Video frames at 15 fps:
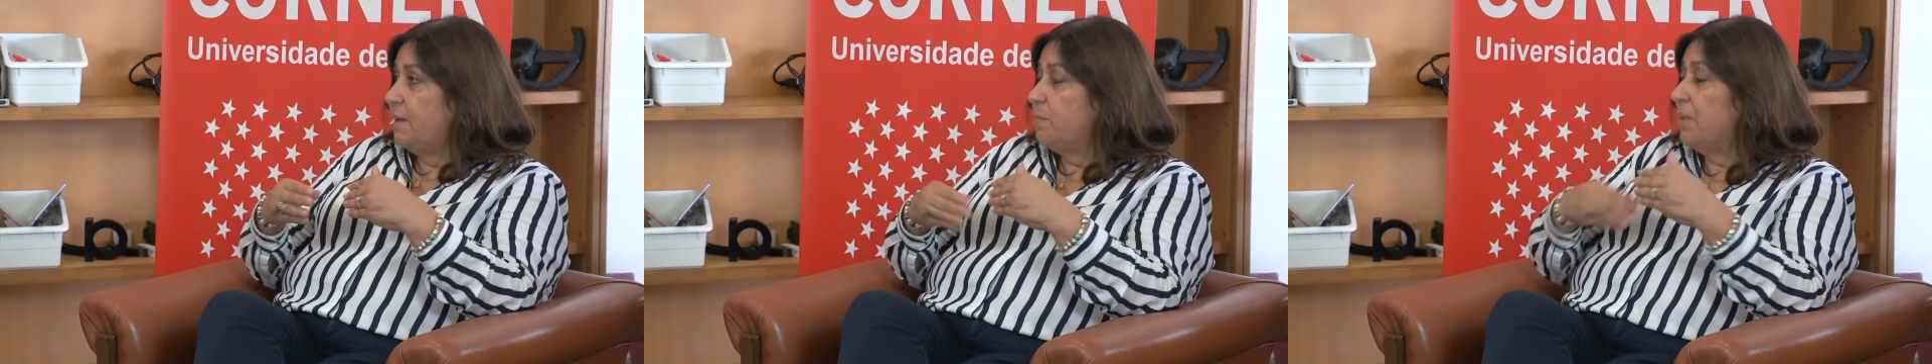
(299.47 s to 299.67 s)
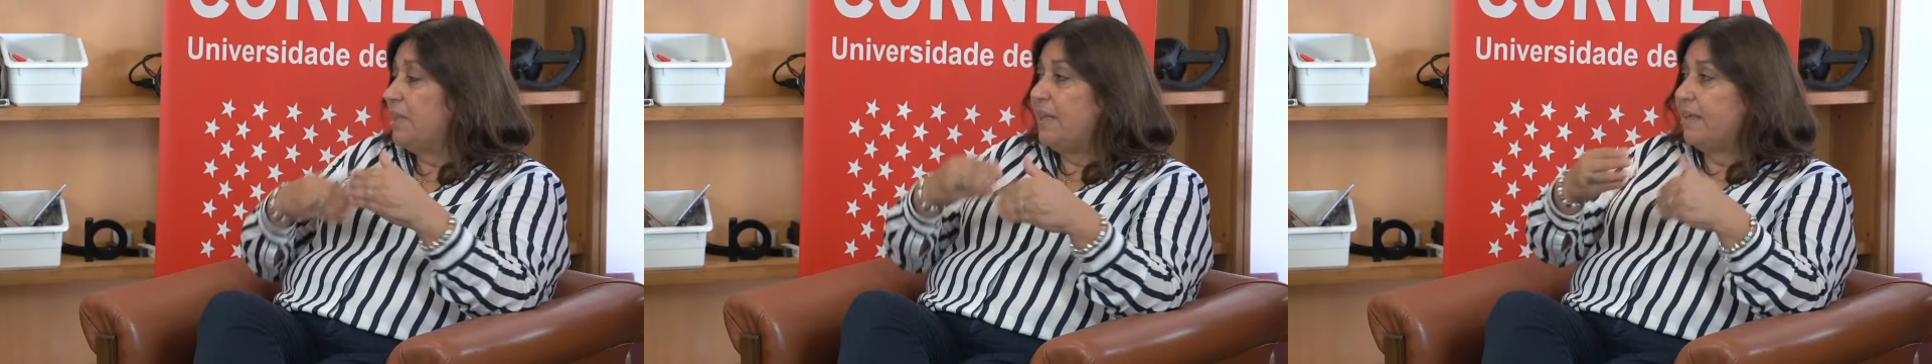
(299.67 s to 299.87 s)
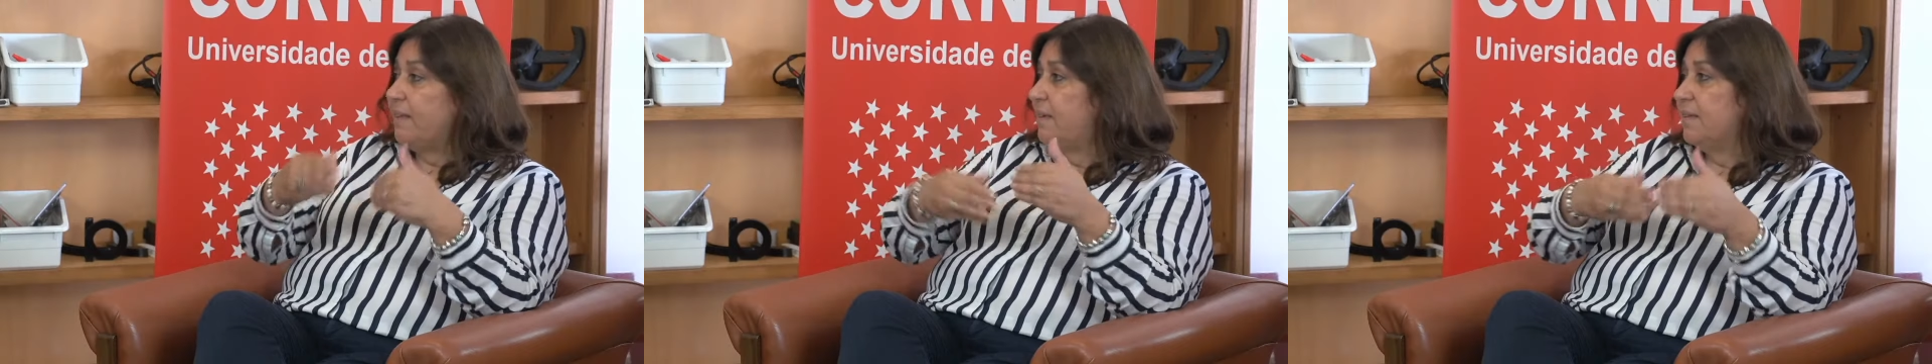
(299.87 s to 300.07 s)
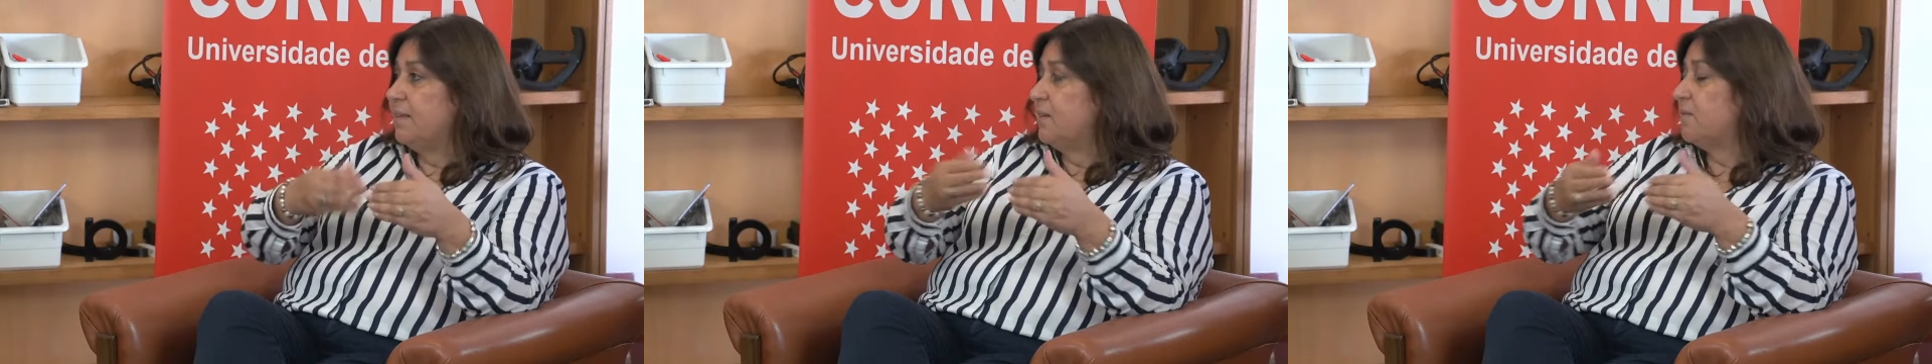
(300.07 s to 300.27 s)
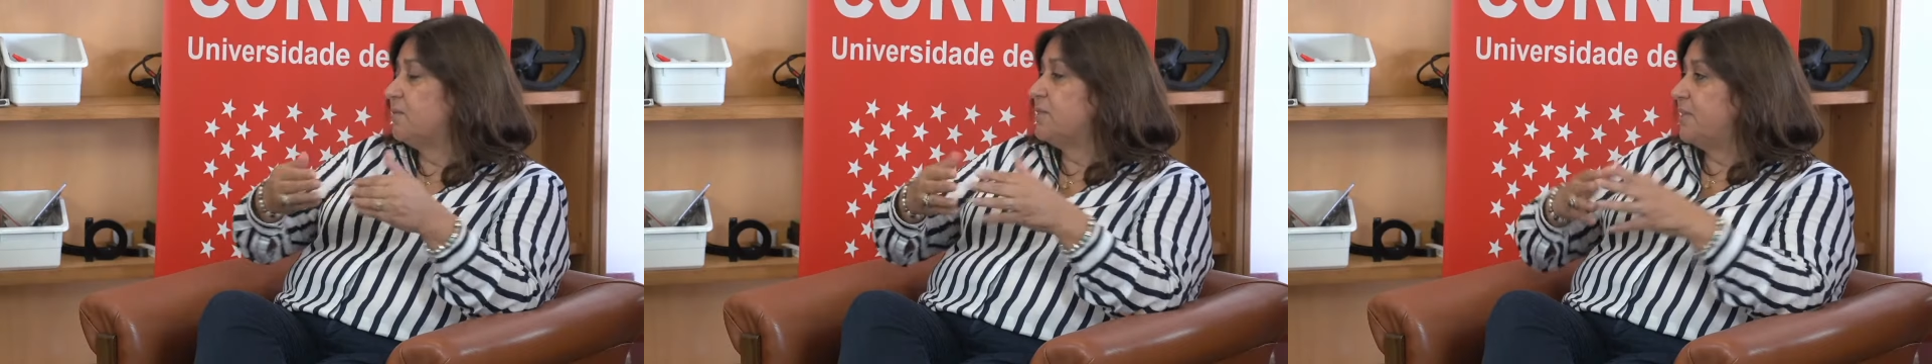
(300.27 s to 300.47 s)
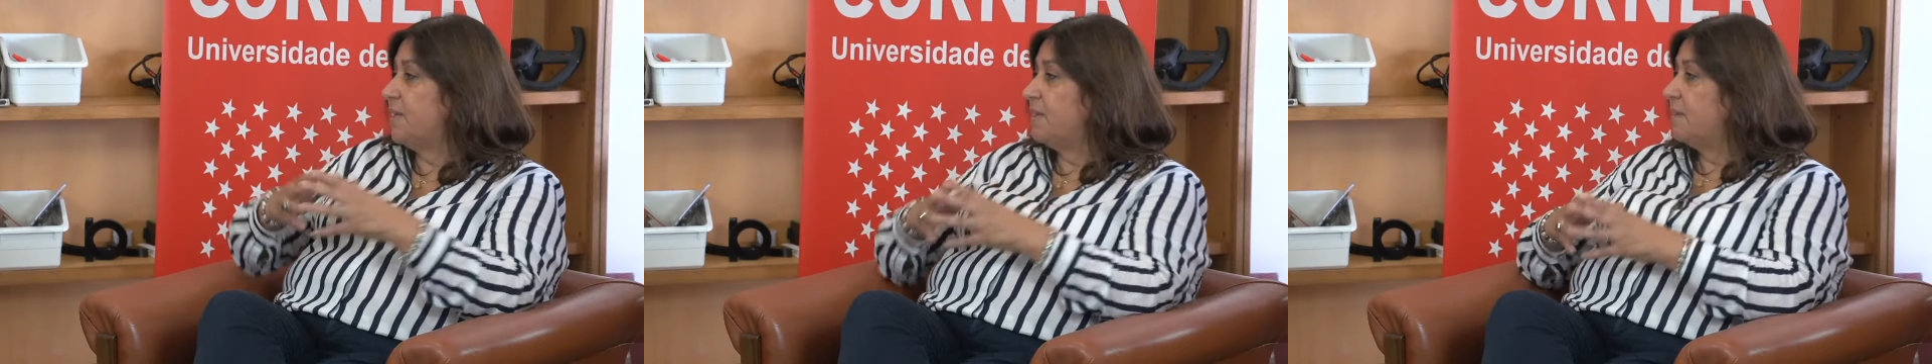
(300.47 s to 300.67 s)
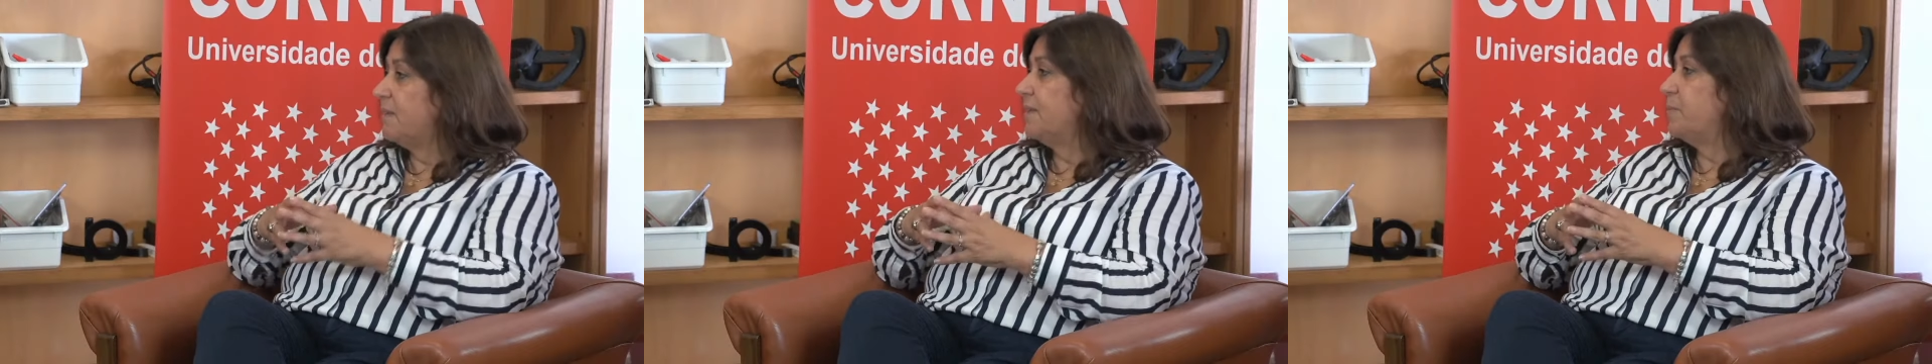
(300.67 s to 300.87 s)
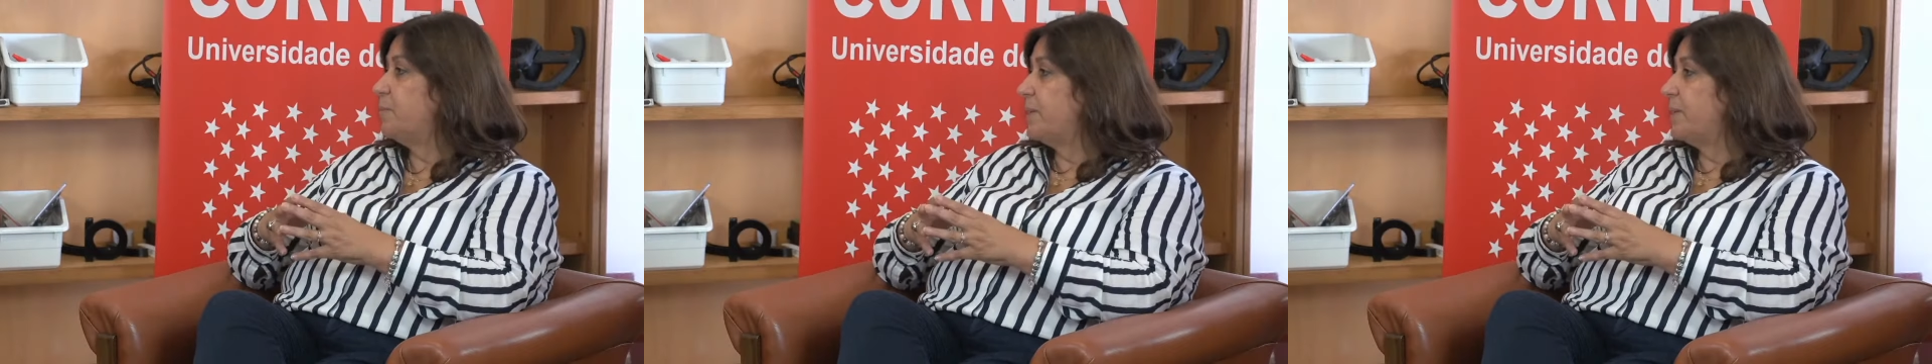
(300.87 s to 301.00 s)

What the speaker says: molecular or cellular